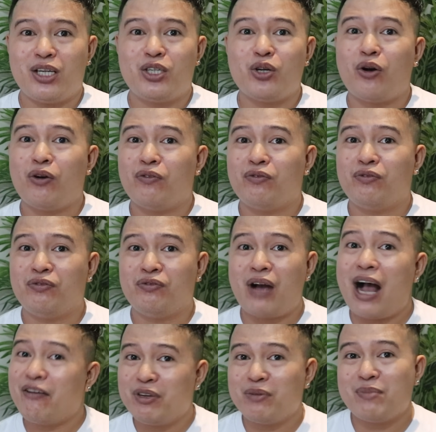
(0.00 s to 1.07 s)
of
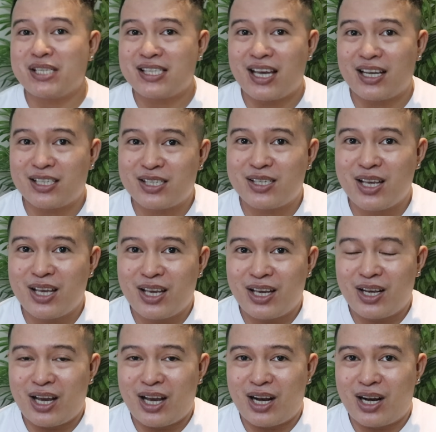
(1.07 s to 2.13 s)
having mistakes
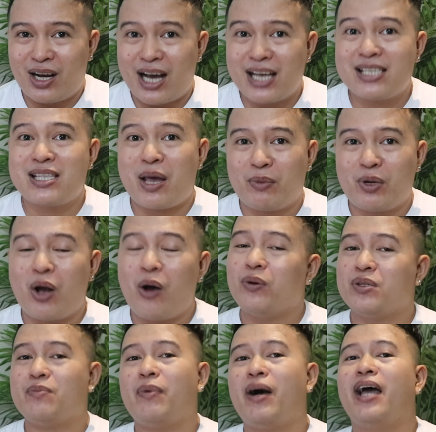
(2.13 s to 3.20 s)
as time goes
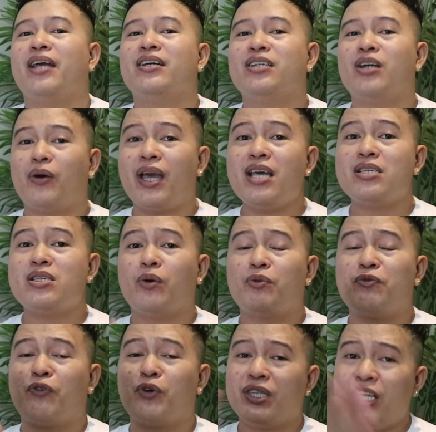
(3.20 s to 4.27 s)
by. Okay, so for
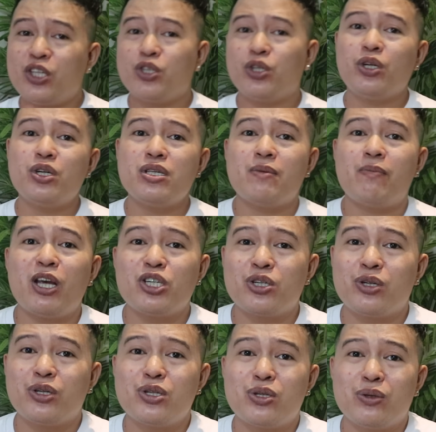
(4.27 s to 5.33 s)
teachers, make sure
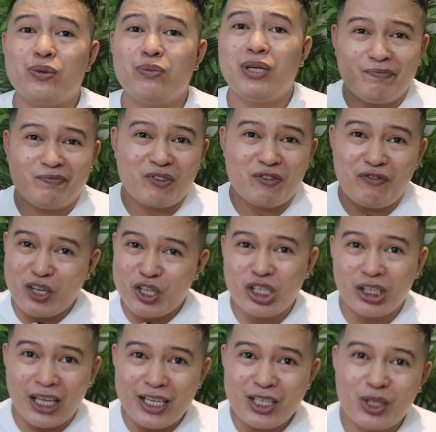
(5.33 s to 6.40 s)
to be
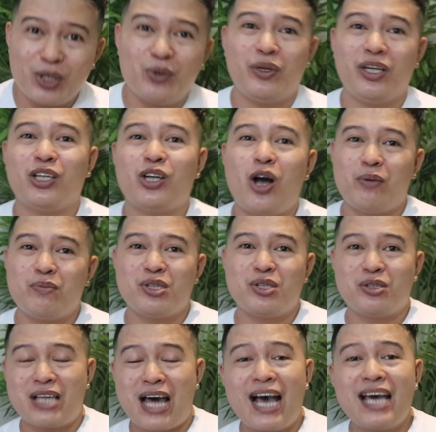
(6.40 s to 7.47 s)
vigilant when it comes to
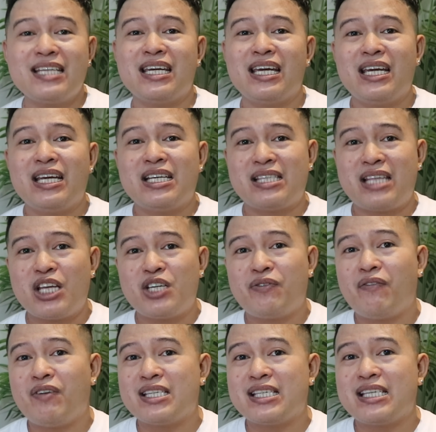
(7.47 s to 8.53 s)
that. Stage 5
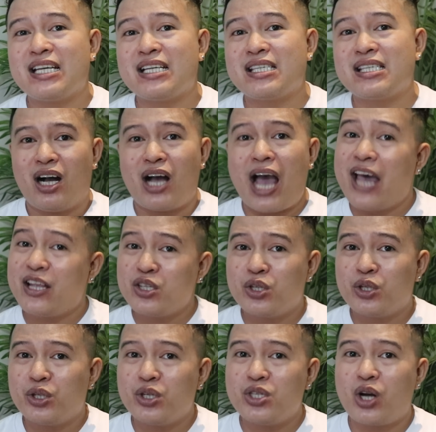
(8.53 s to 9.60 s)
and 6
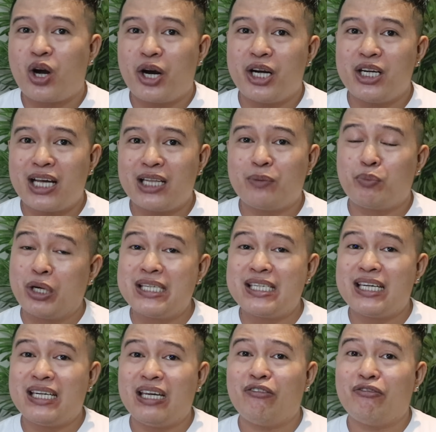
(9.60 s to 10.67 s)
answers are not printed
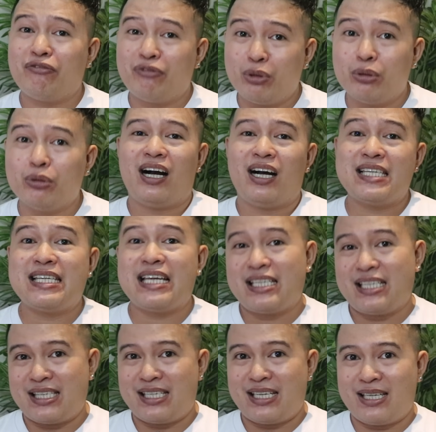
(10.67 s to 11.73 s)
in full
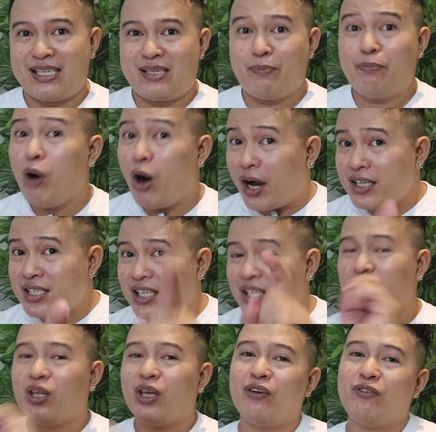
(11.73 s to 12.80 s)
sentences. But
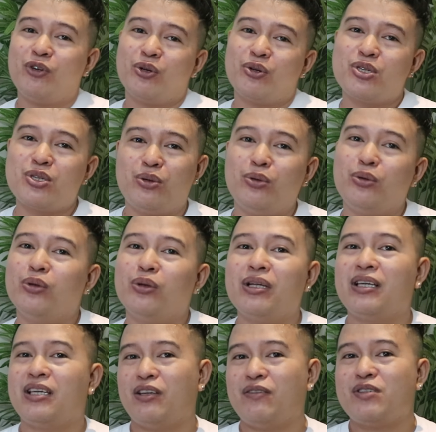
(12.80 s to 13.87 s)
if your school
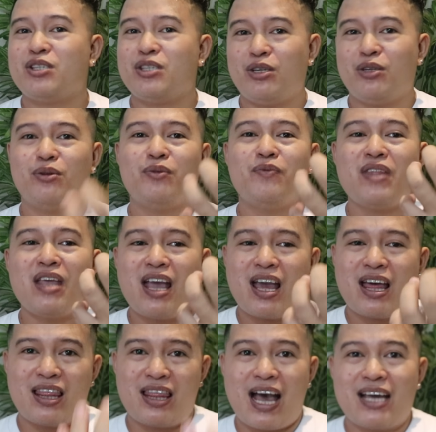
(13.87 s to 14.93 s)
gives you
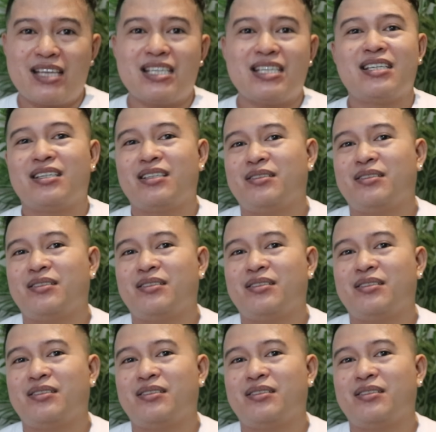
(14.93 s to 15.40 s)
that